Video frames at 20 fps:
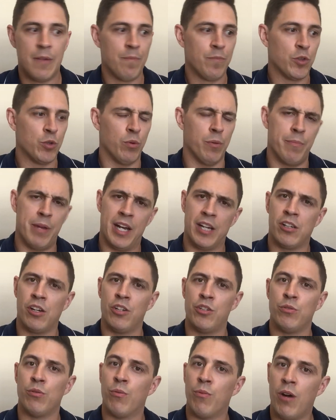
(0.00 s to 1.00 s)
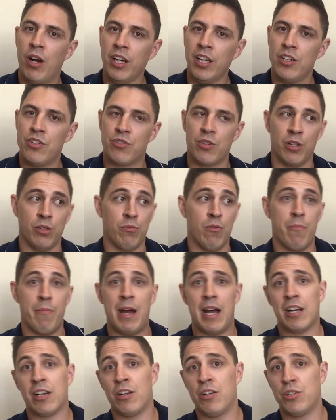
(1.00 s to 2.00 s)
Do we back onto a walking trail? Do we
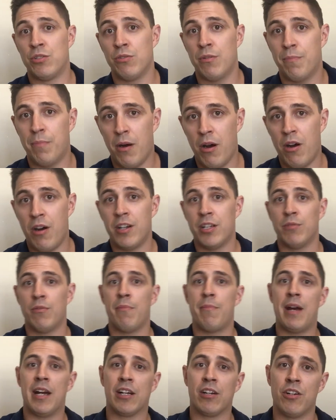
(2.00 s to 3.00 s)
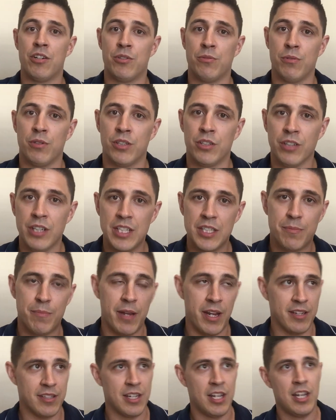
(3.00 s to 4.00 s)
back onto a pond? Do we back onto a green
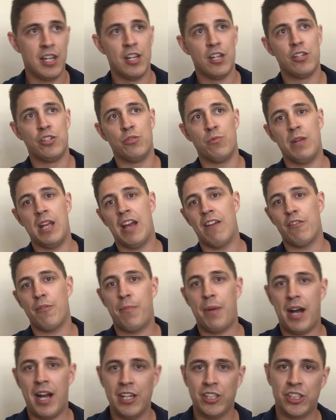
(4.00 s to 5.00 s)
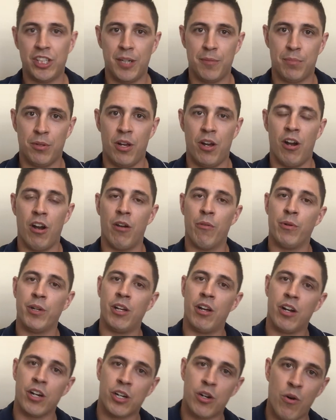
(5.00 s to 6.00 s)
space? Do we have a pie-shaped lot? Are we
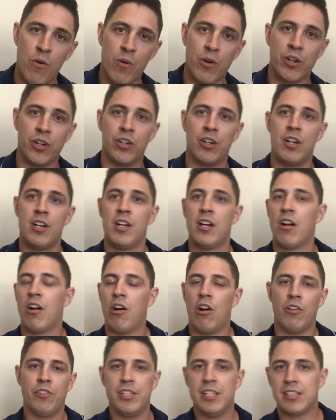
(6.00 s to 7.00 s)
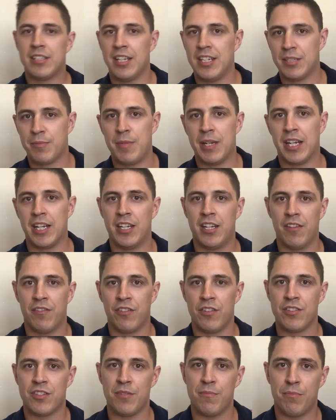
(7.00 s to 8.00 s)
on a corner? All these things make a
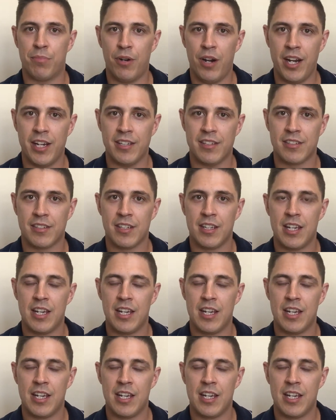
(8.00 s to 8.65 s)
difference in price.